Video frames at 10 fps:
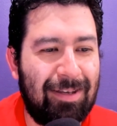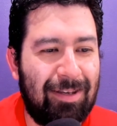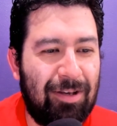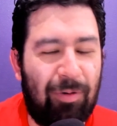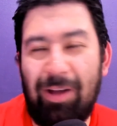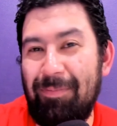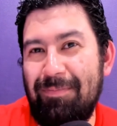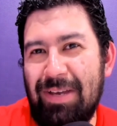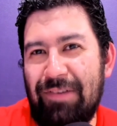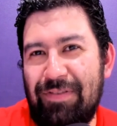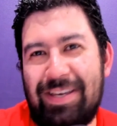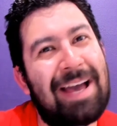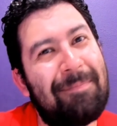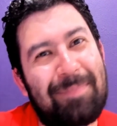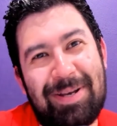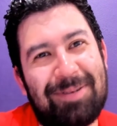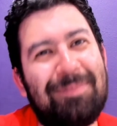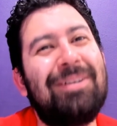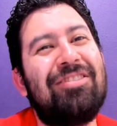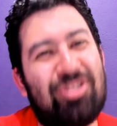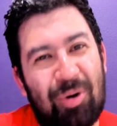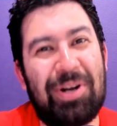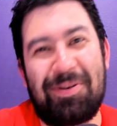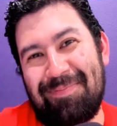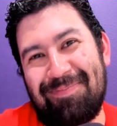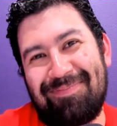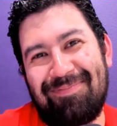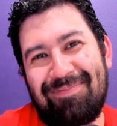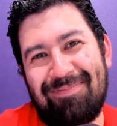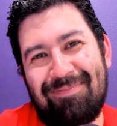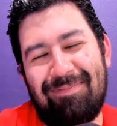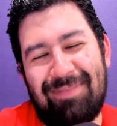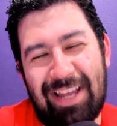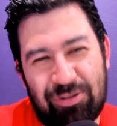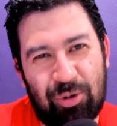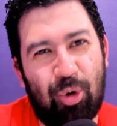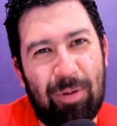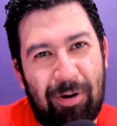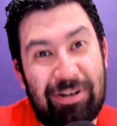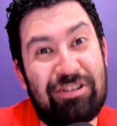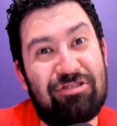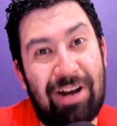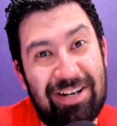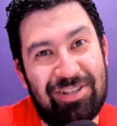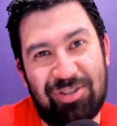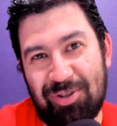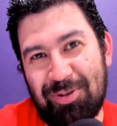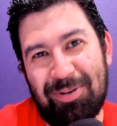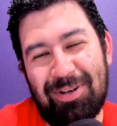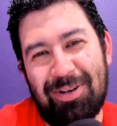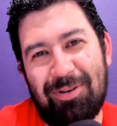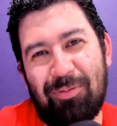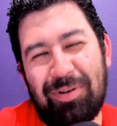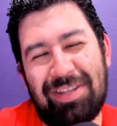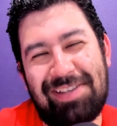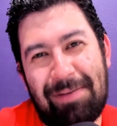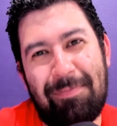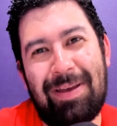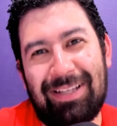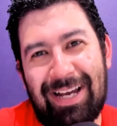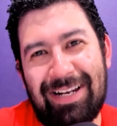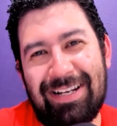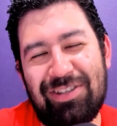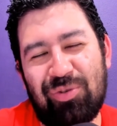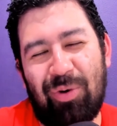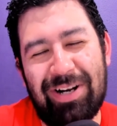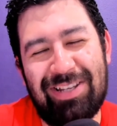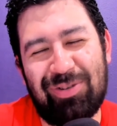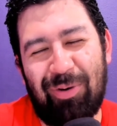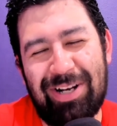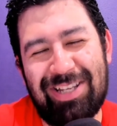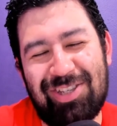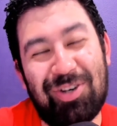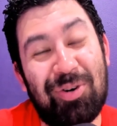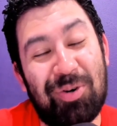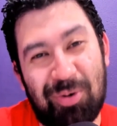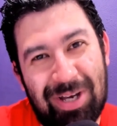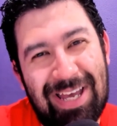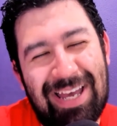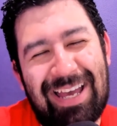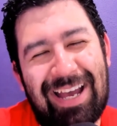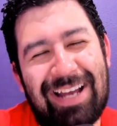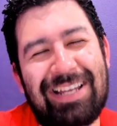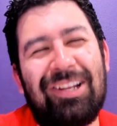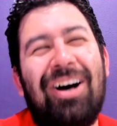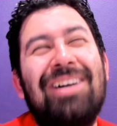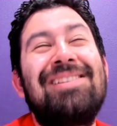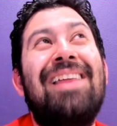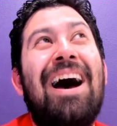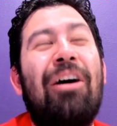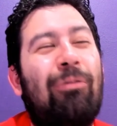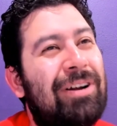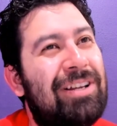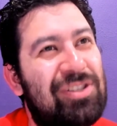Well, if you can't beat them, join them. That's what Corey Perry tried to do with the Tampa Bay Lightning in 2022, and he lost that one as